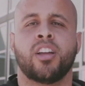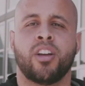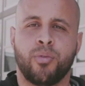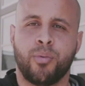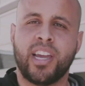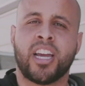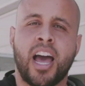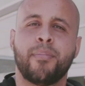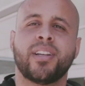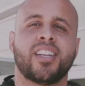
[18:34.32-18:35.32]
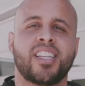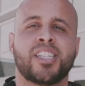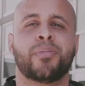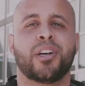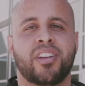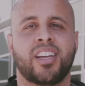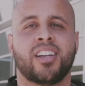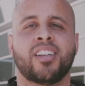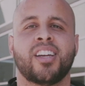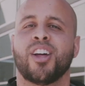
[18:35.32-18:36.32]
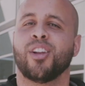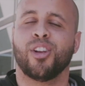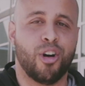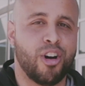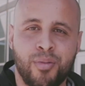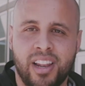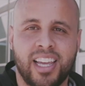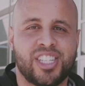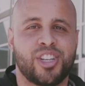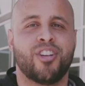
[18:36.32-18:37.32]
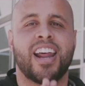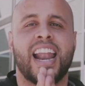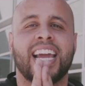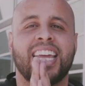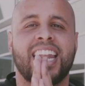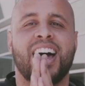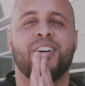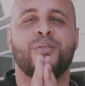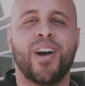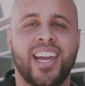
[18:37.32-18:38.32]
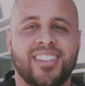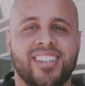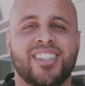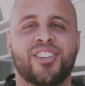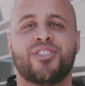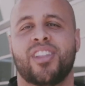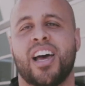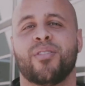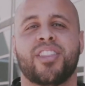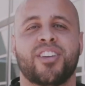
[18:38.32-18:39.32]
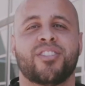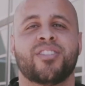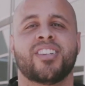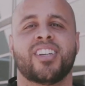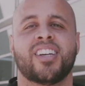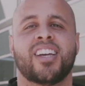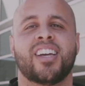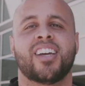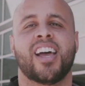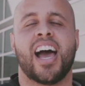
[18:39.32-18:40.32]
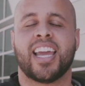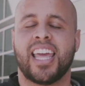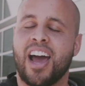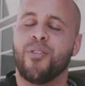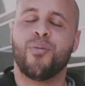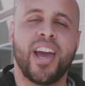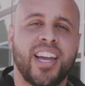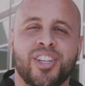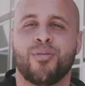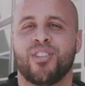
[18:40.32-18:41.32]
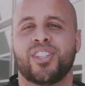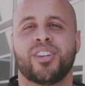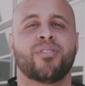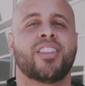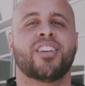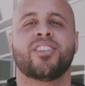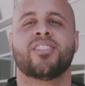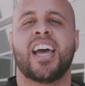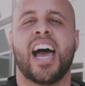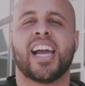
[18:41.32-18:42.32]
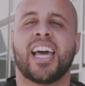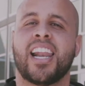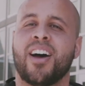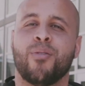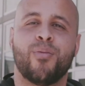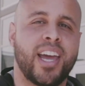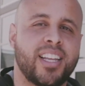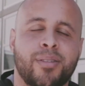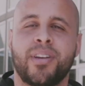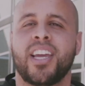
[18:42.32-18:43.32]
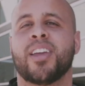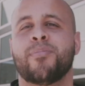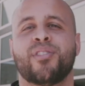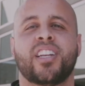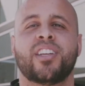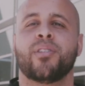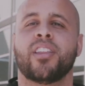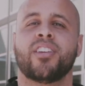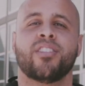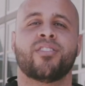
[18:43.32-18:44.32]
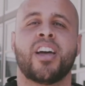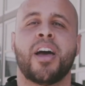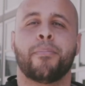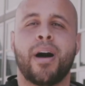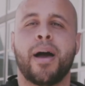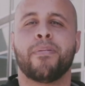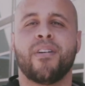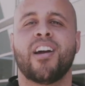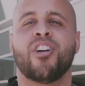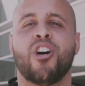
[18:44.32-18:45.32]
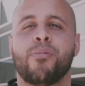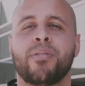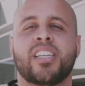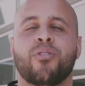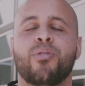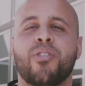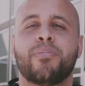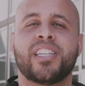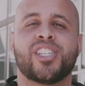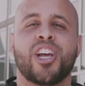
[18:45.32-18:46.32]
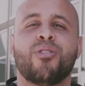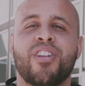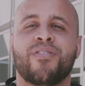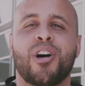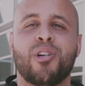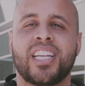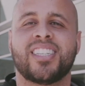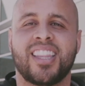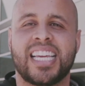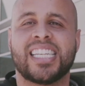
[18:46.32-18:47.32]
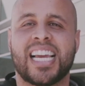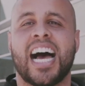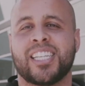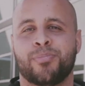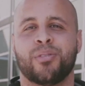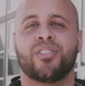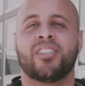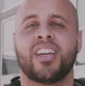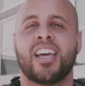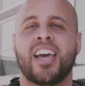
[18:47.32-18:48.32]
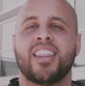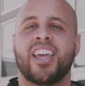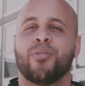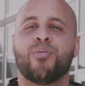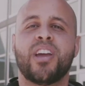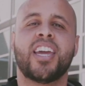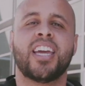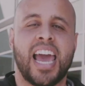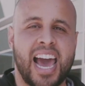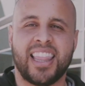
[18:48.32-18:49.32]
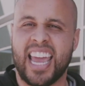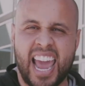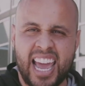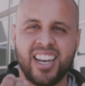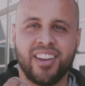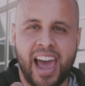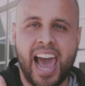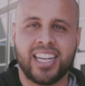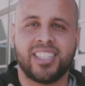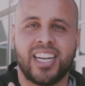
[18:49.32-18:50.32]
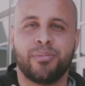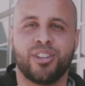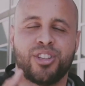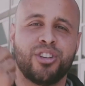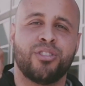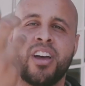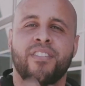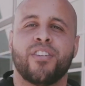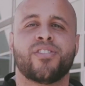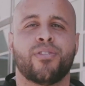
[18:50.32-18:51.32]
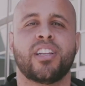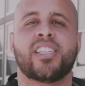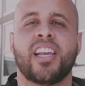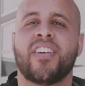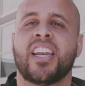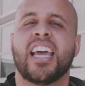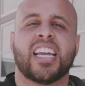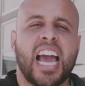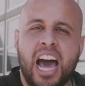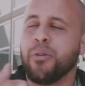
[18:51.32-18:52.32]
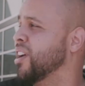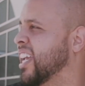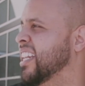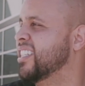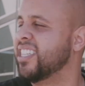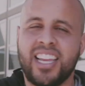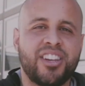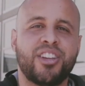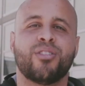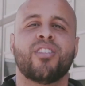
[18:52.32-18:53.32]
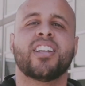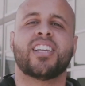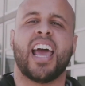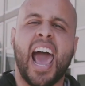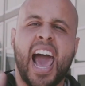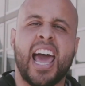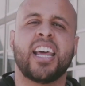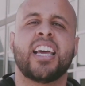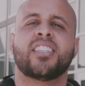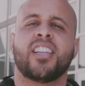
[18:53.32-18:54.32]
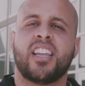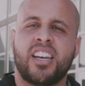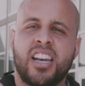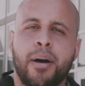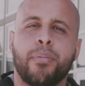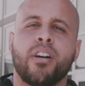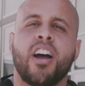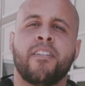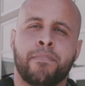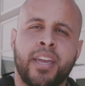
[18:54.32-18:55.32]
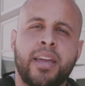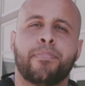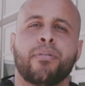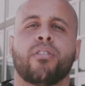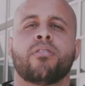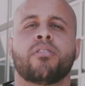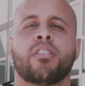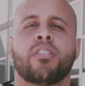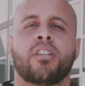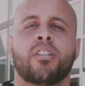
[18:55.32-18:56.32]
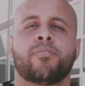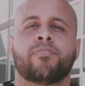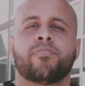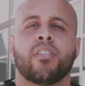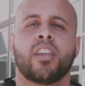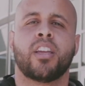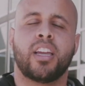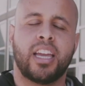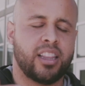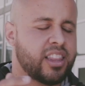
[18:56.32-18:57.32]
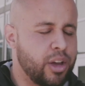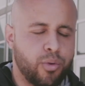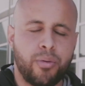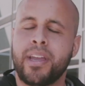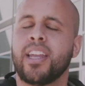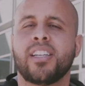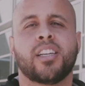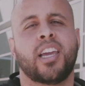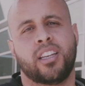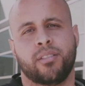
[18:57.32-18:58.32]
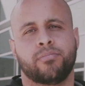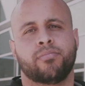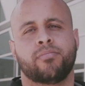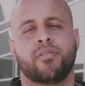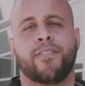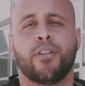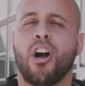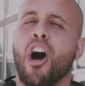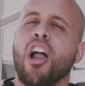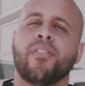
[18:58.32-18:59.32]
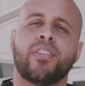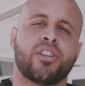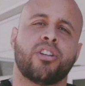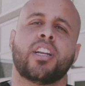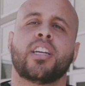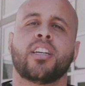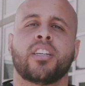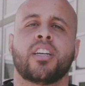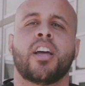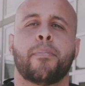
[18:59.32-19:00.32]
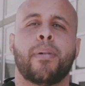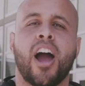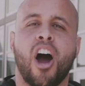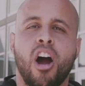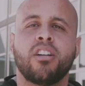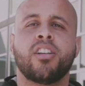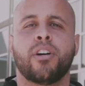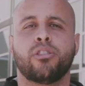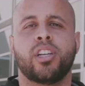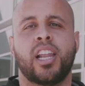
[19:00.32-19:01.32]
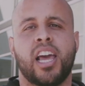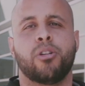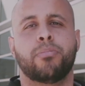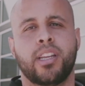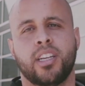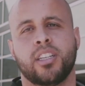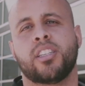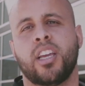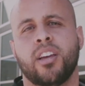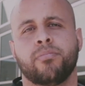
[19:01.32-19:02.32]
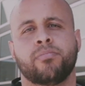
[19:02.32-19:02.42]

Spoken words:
When we come into this building, Lord willing soon, and I cannot wait to do that with you, I cannot wait to worship with you, I cannot wait to be in community with you, my prayer and hope is that we would be so devoted to this gospel that we, at the end of Acts chapter 2, verse 47, God would continue to add to the number of people that will be in His kingdom for all of eternity by our devotion and obedience to Him.